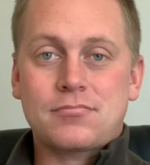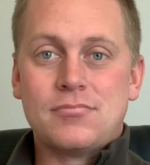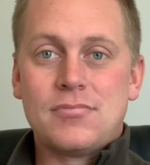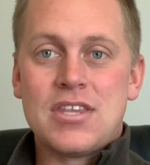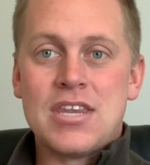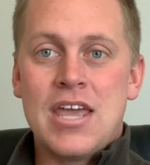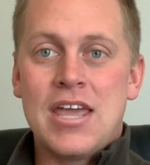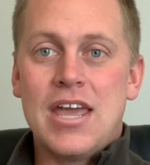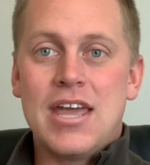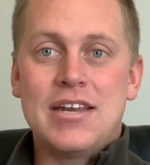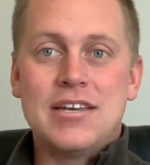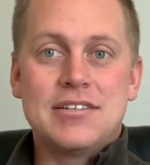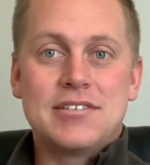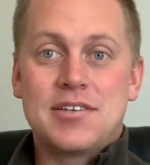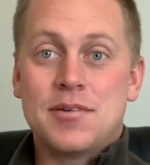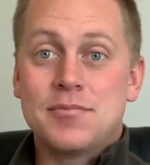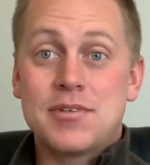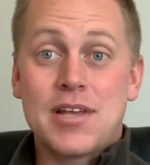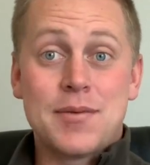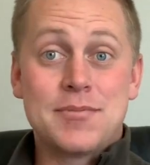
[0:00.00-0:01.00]
And
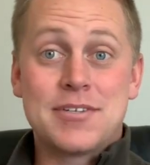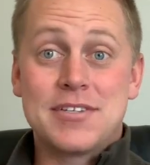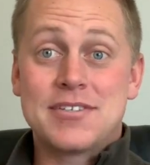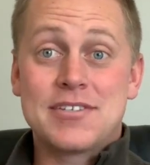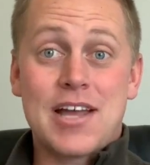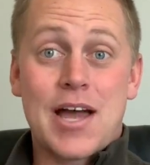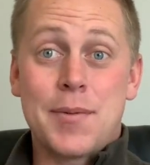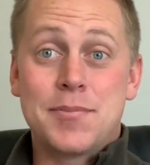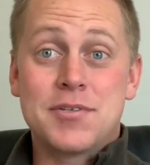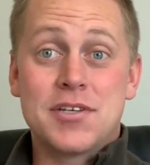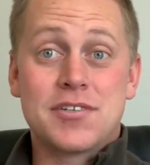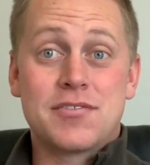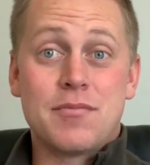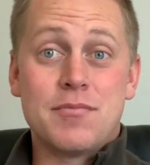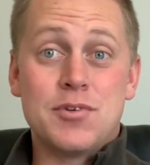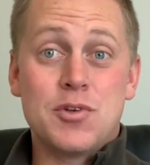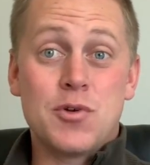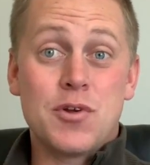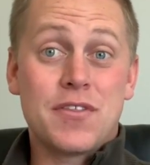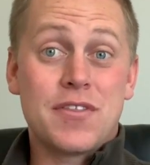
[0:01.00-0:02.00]
sometimes it stops us from
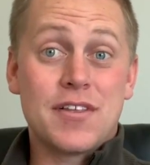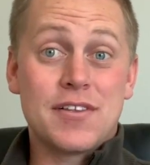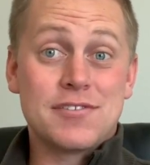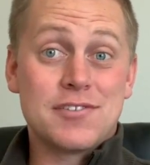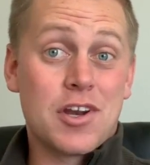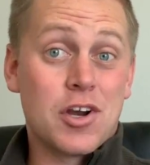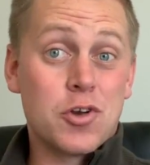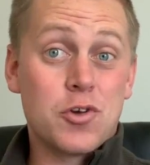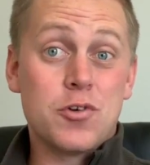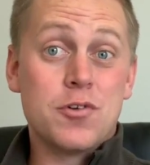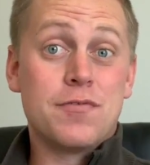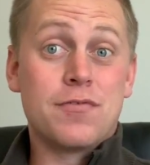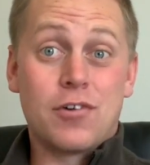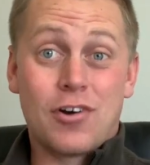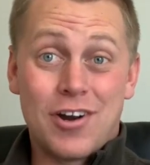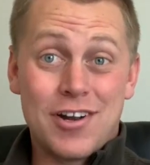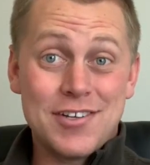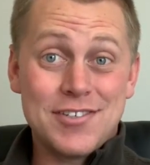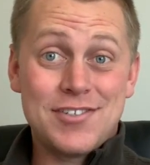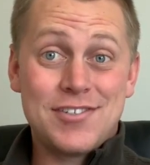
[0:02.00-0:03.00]
doing things that are good for
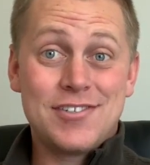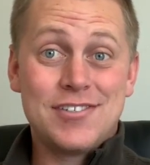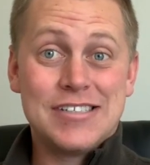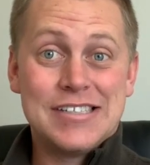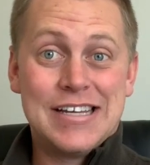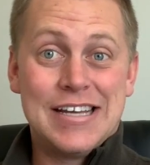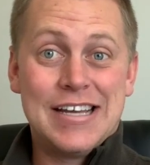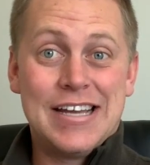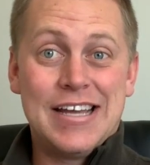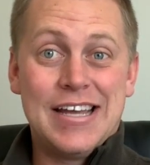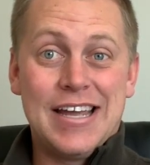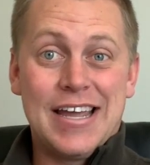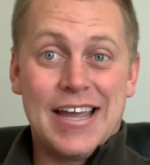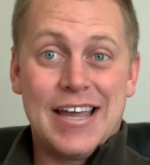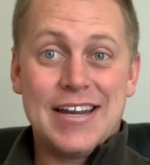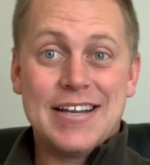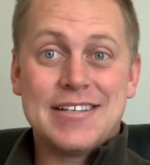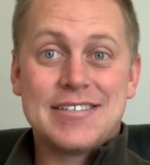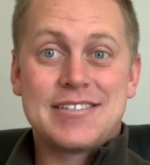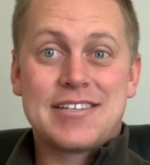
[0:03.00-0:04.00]
us,
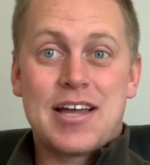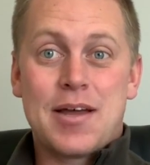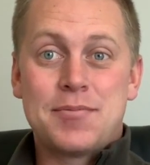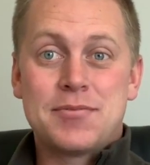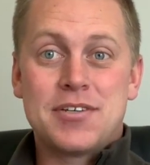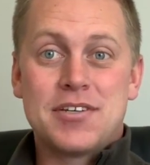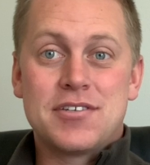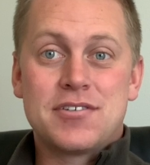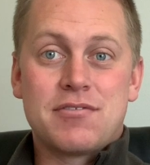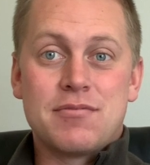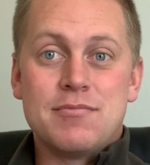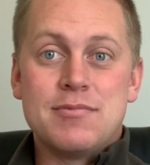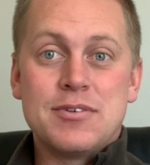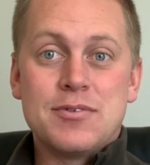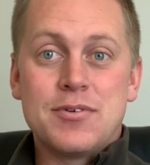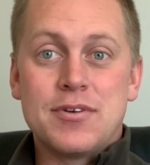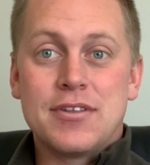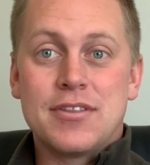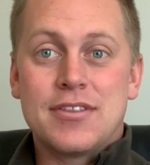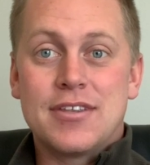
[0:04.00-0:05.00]
and it stops us from
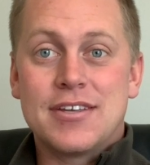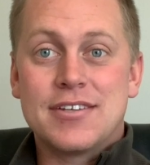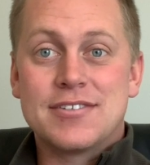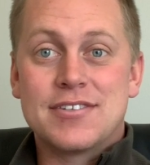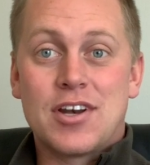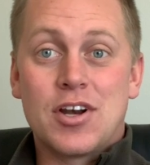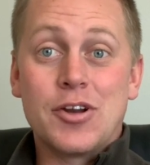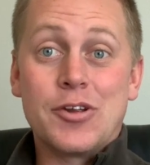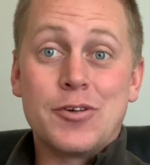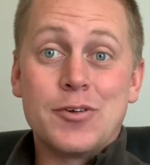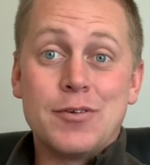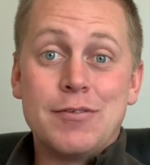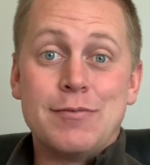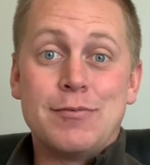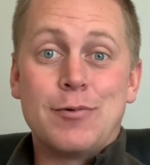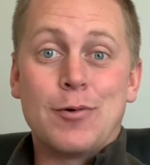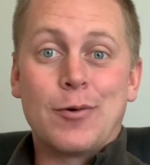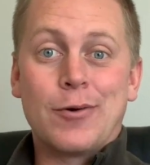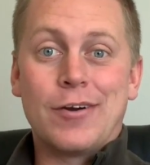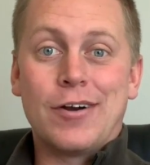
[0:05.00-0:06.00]
doing things that are good
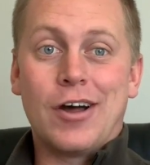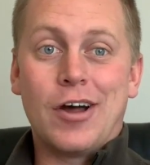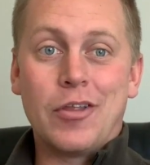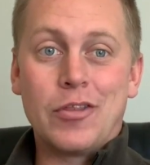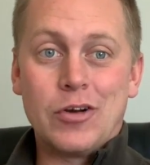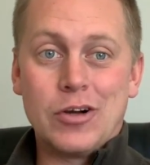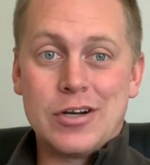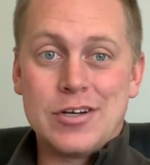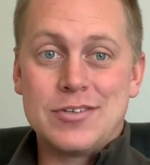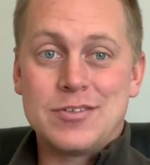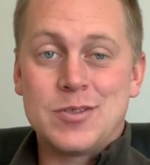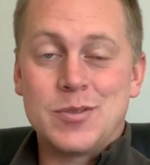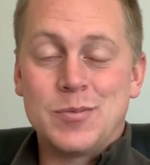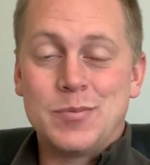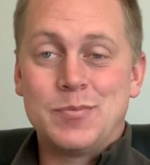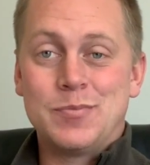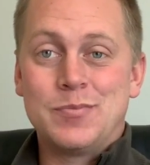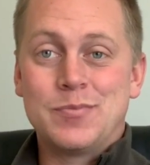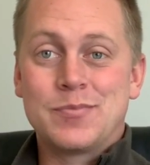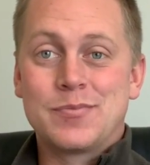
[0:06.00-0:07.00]
for others.
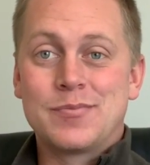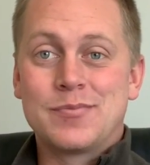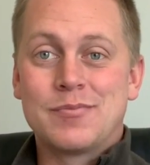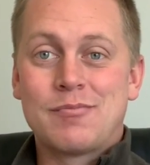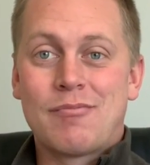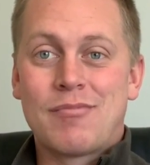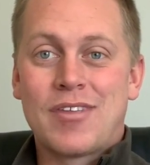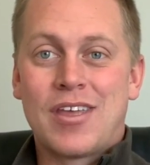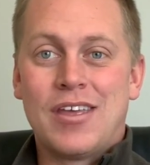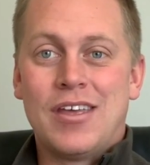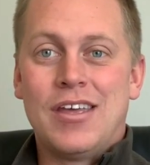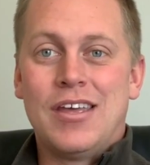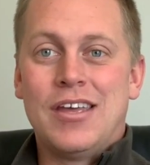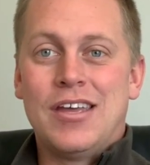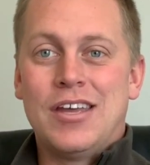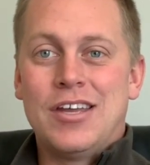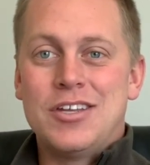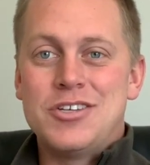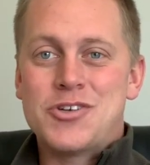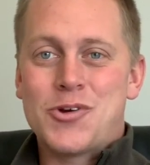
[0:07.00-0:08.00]

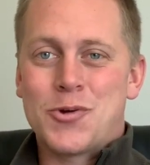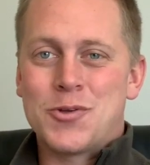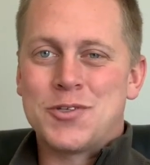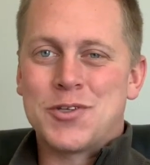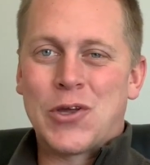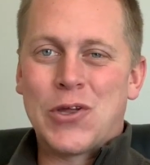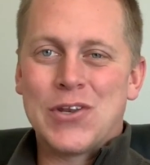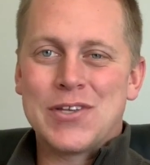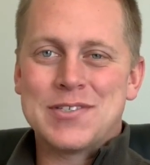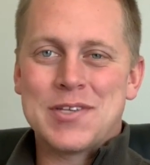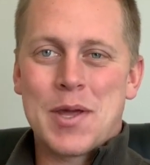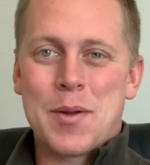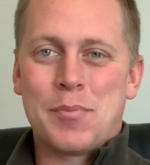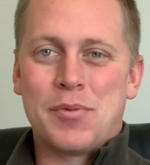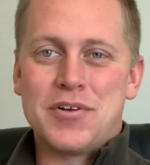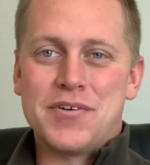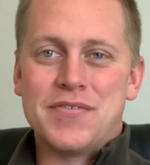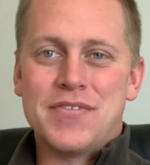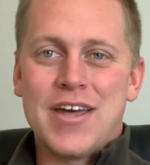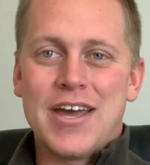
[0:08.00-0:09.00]
Jonah's a good example
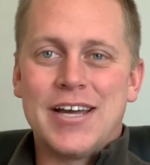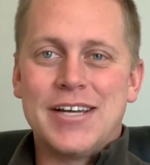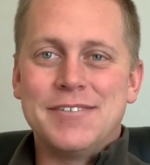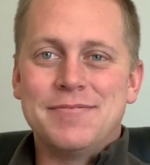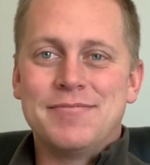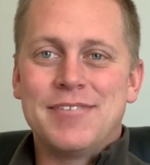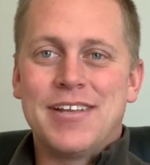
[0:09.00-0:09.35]
of that.